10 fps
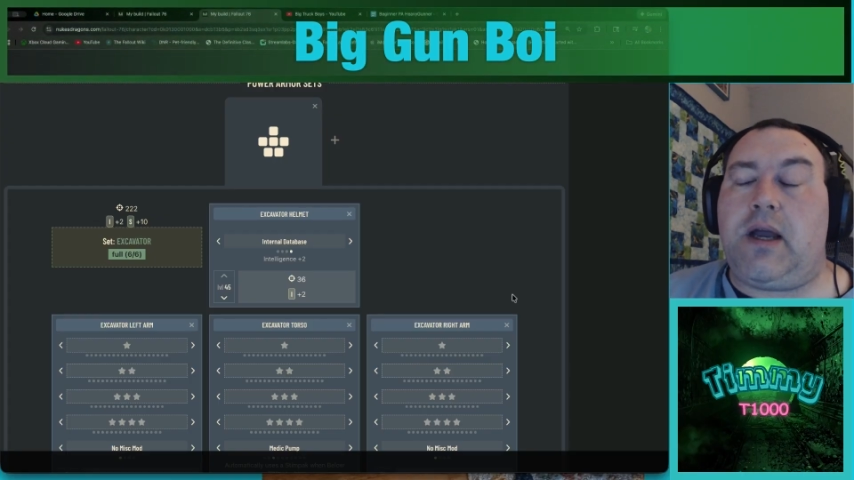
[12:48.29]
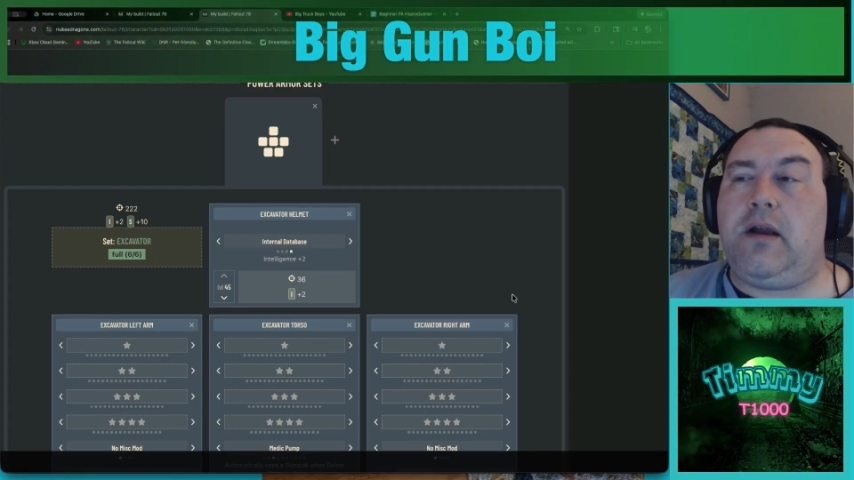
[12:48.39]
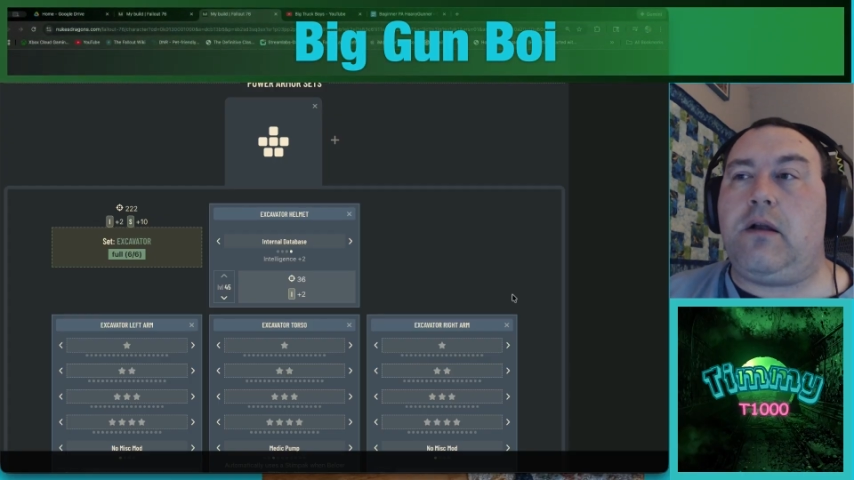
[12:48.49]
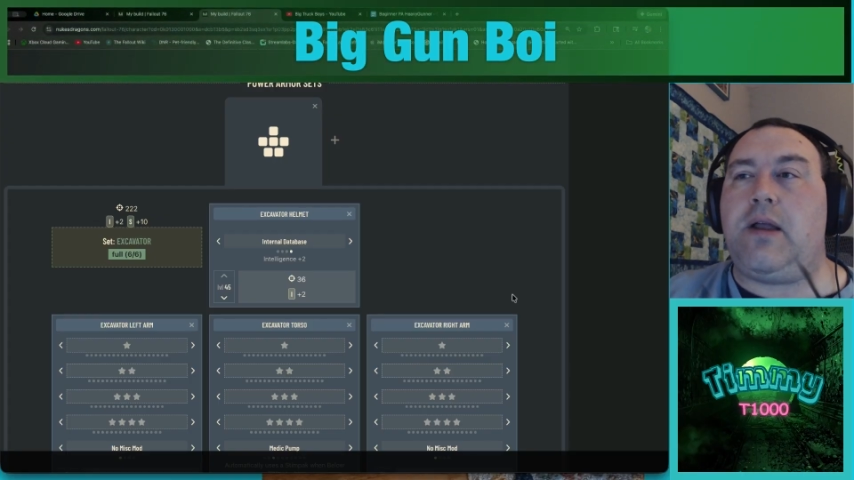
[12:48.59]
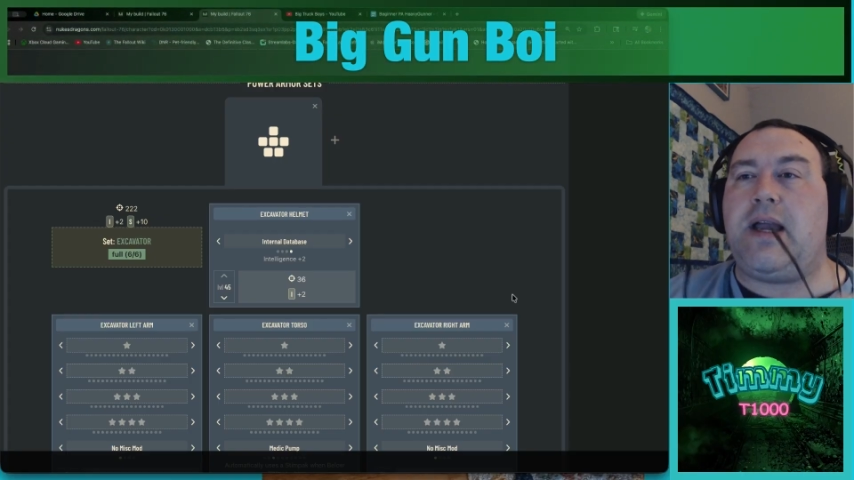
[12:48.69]

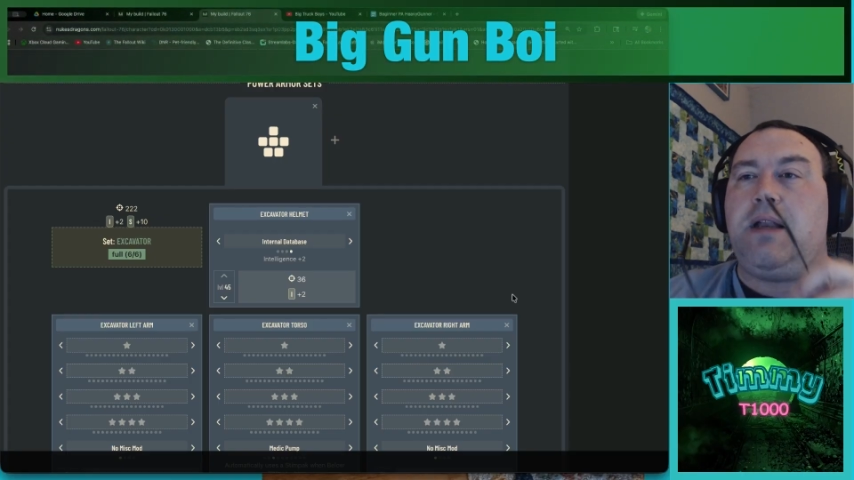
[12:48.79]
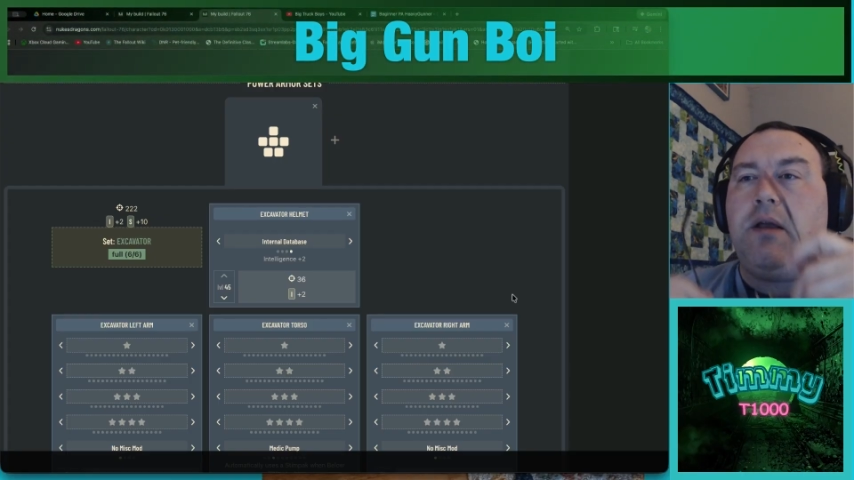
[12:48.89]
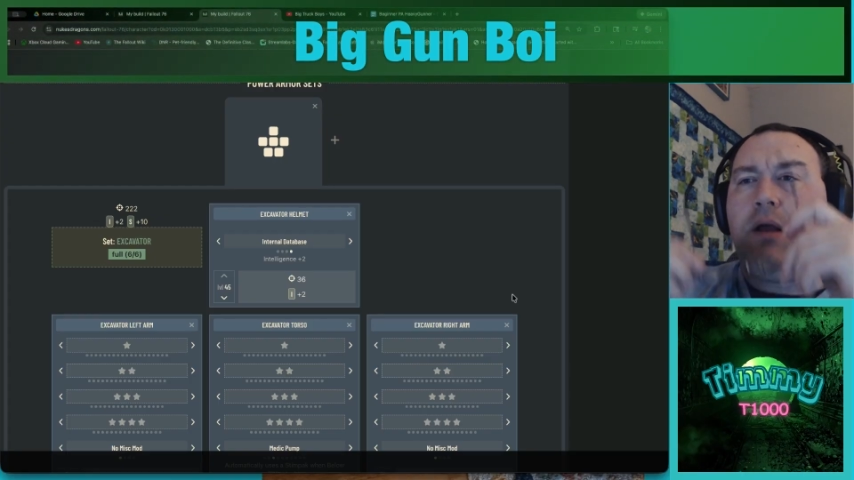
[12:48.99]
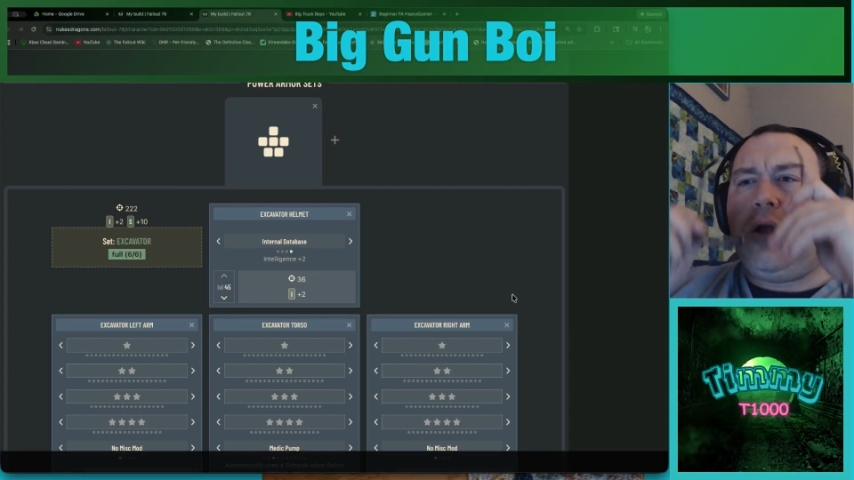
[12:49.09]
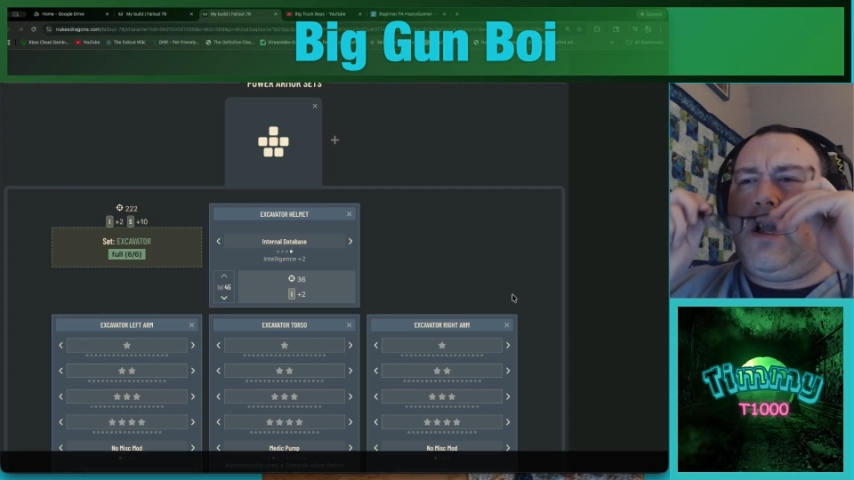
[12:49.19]
Ironclad,
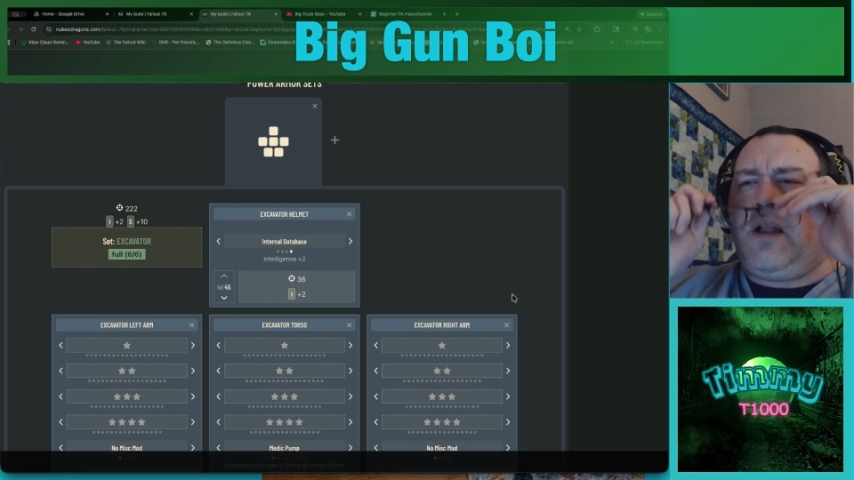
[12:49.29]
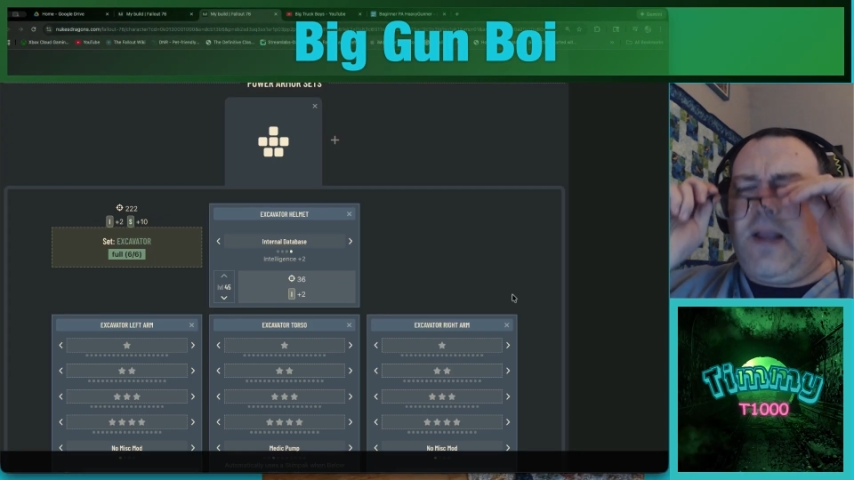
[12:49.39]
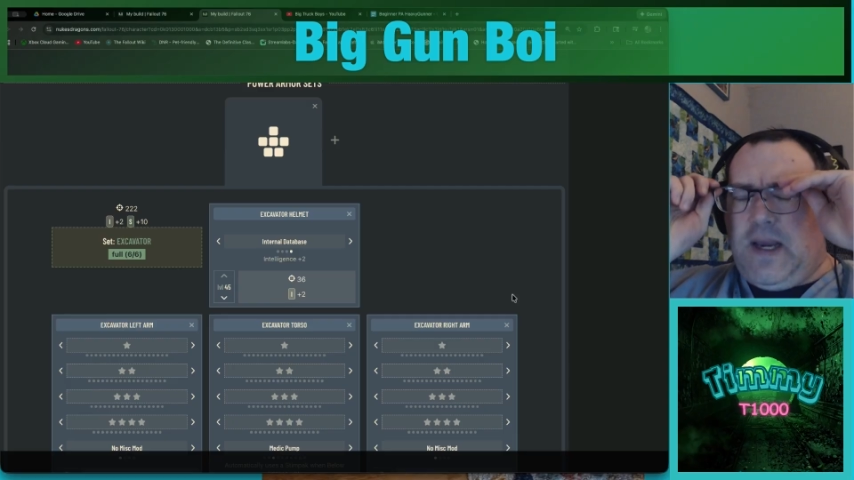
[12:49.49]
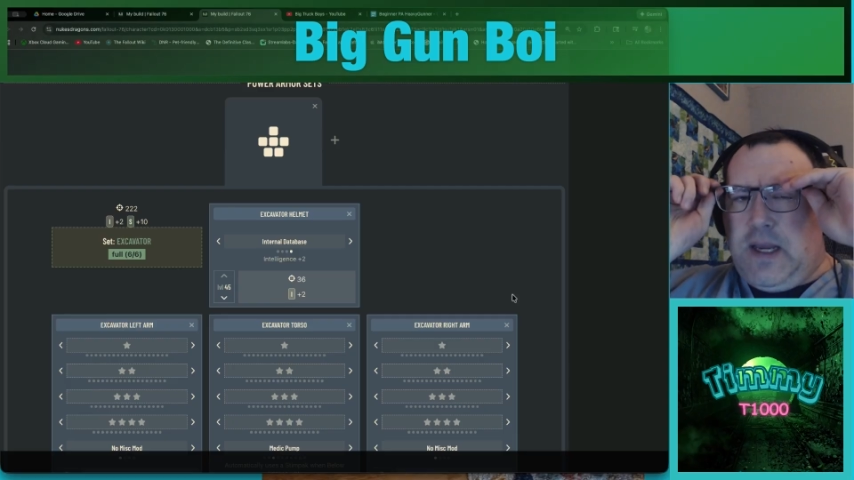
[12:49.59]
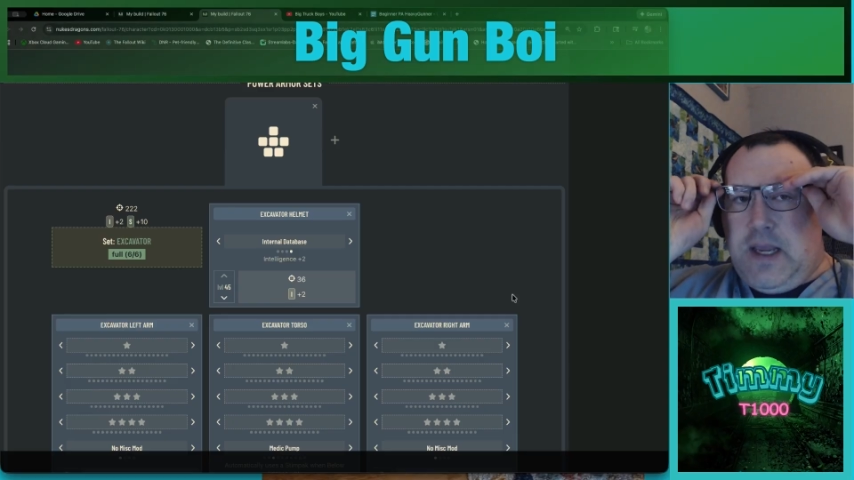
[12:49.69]

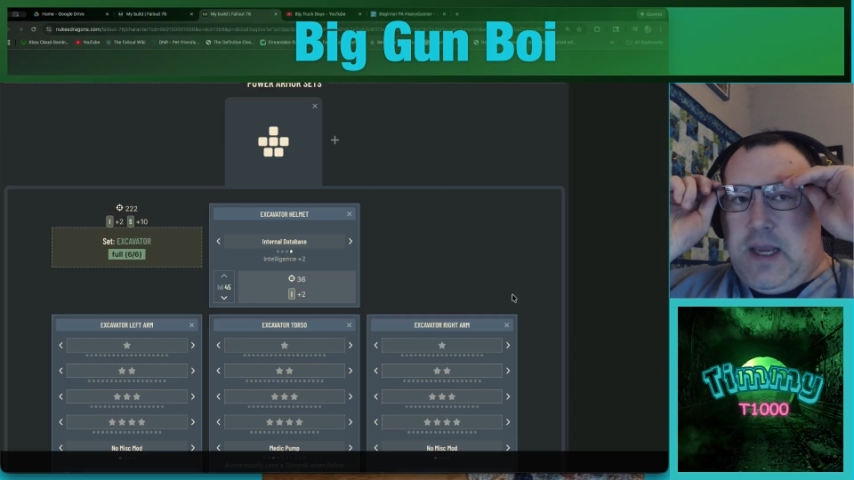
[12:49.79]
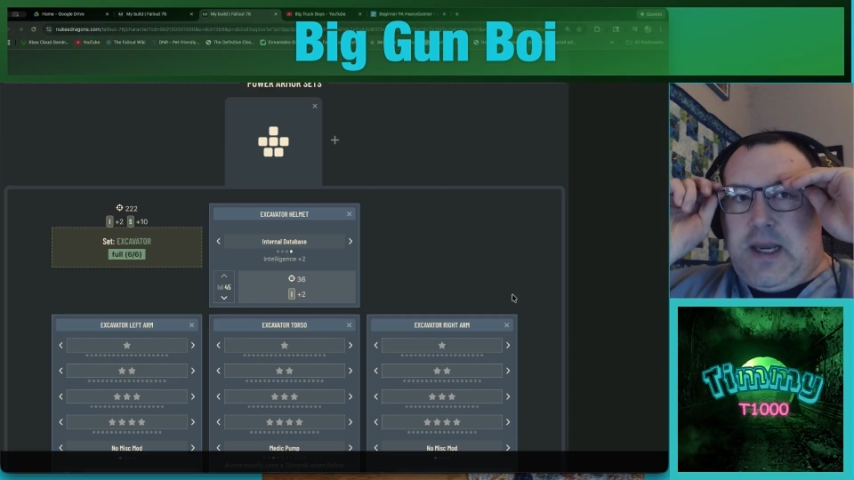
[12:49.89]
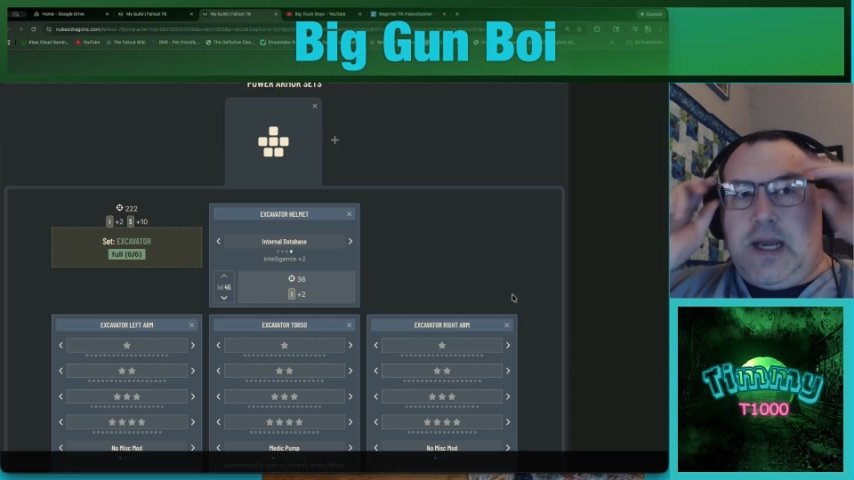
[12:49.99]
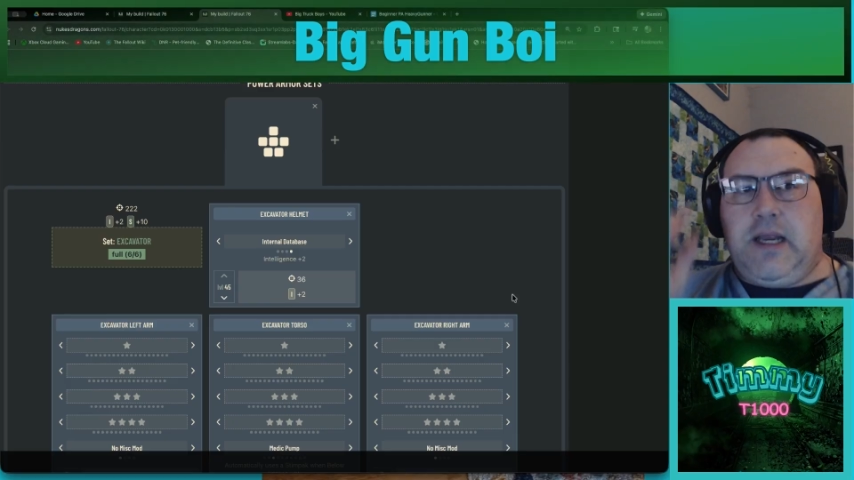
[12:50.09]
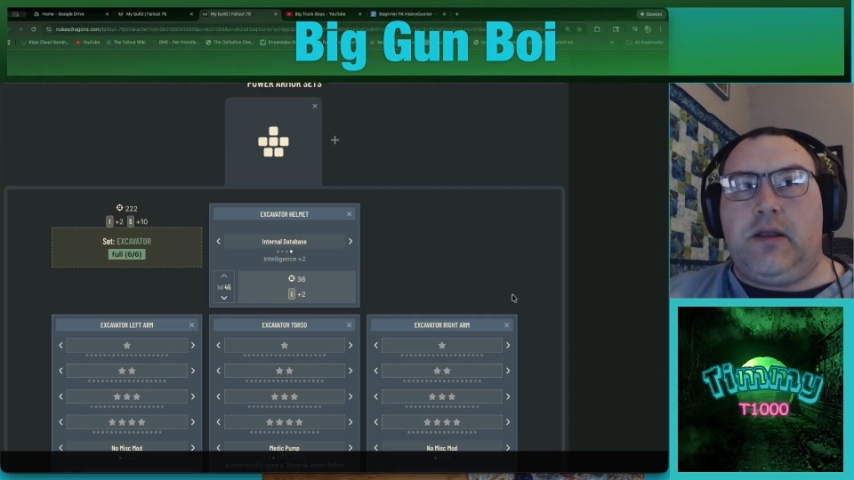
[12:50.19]
like
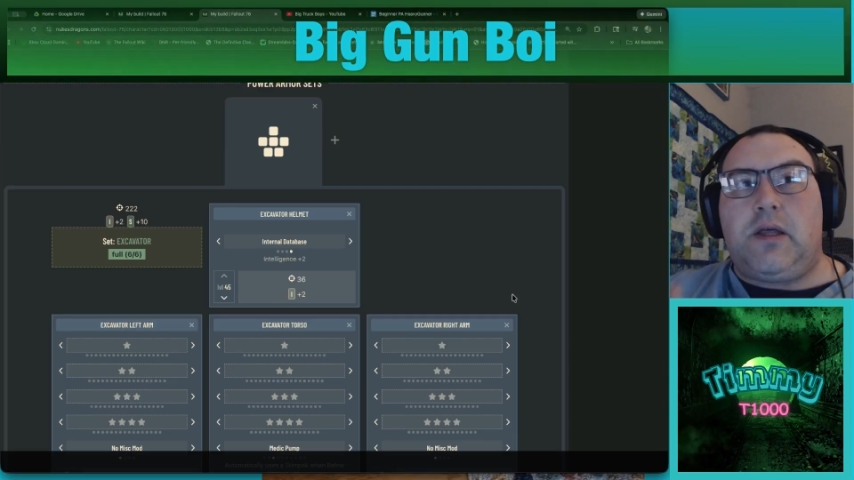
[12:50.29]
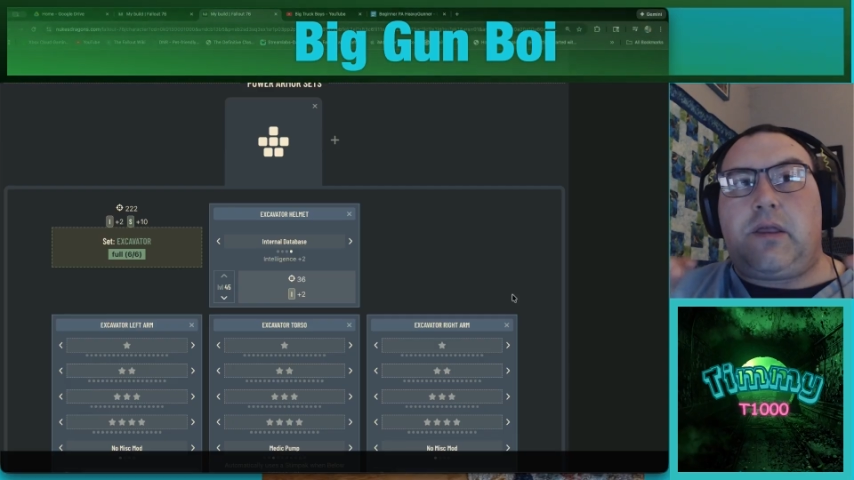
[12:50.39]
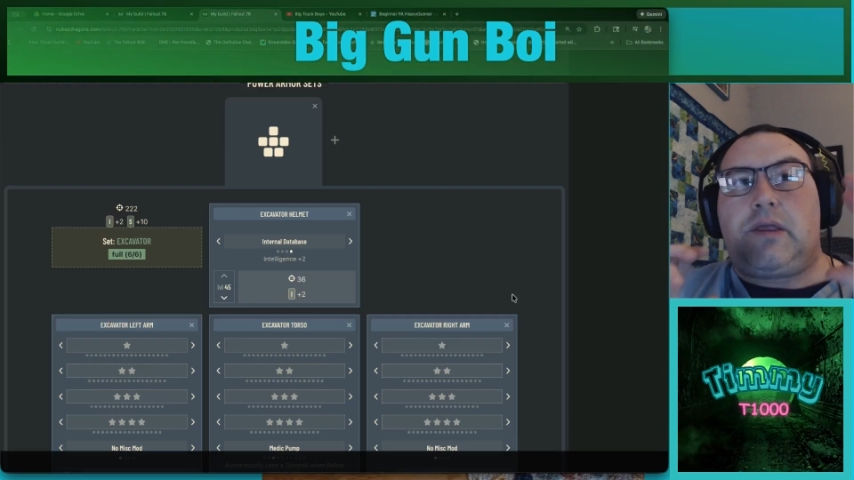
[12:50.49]
getting the